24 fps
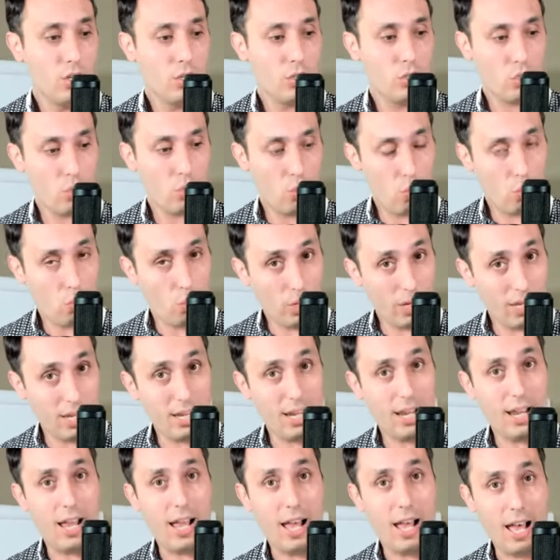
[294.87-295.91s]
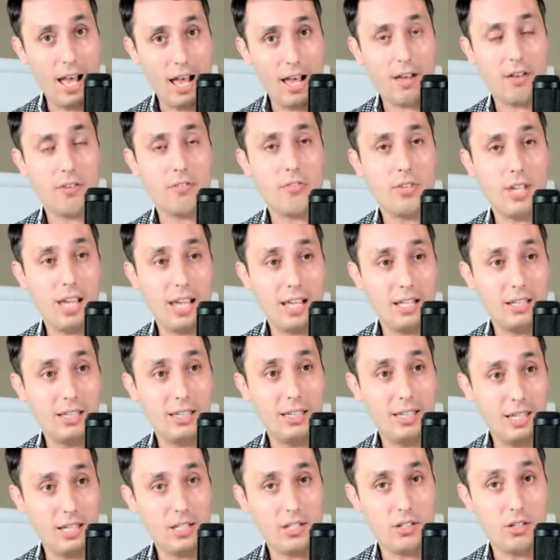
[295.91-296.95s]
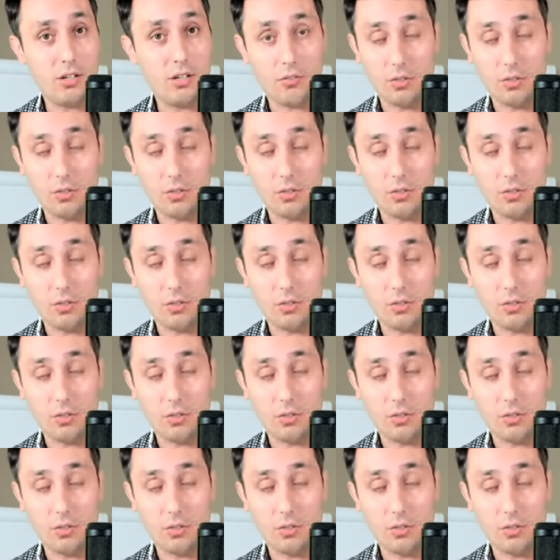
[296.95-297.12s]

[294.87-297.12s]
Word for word: So we have a list